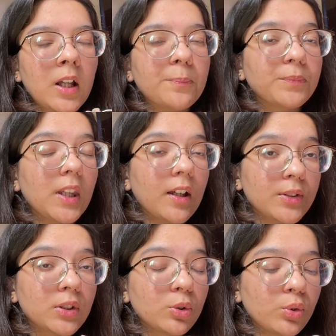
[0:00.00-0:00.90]
yeah,
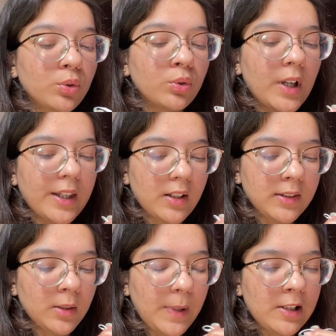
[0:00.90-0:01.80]
so I
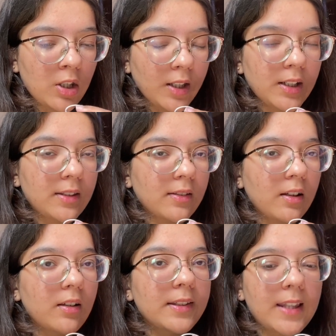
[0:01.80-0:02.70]
read The Beljar. It's
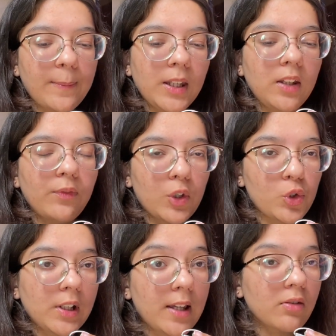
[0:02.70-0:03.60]
a semi
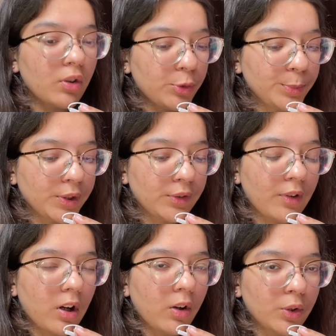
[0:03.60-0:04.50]
fictionalized
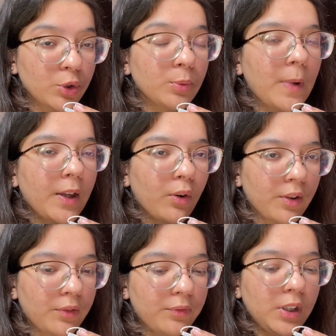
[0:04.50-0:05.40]

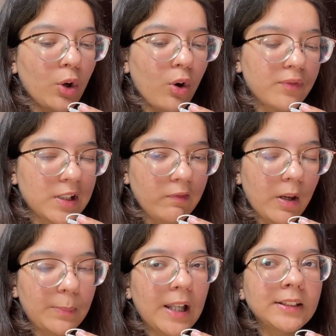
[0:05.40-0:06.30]
autobiography of
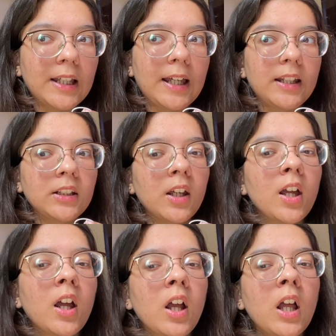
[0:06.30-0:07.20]
Sylvia Plath, and
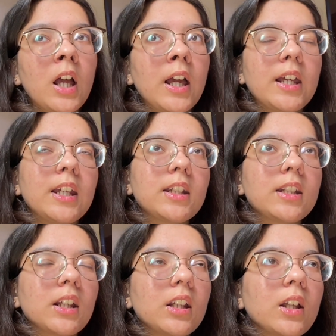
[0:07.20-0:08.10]
it
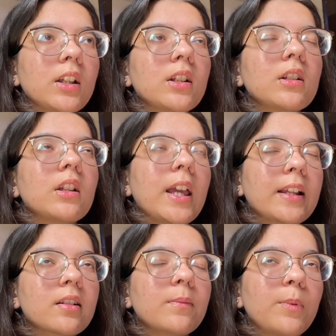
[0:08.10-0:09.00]

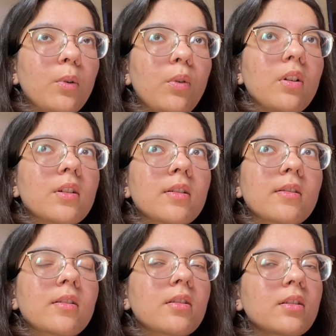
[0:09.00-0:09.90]

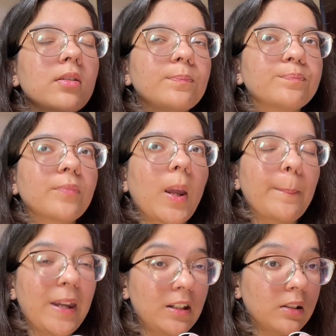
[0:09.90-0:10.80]
explores
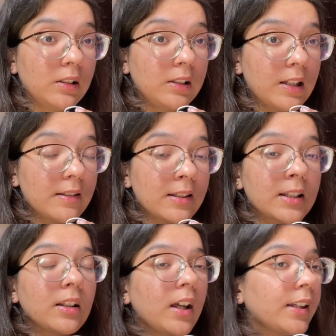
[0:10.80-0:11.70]
mental illness.
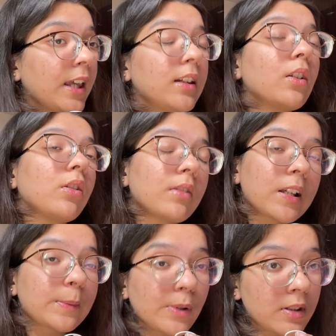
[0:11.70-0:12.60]
Again, it also
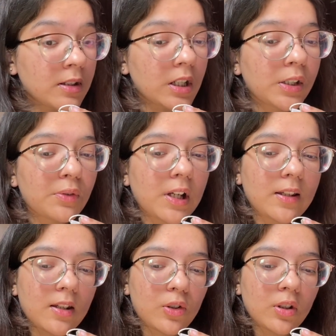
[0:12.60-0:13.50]
explores
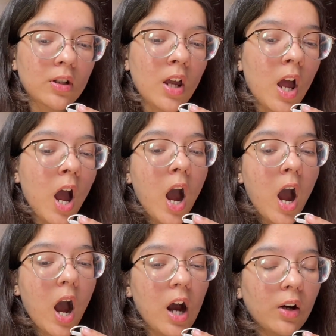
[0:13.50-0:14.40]
institutionalization,
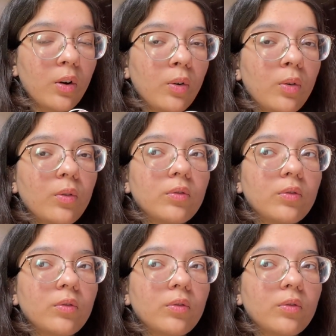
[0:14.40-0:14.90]
how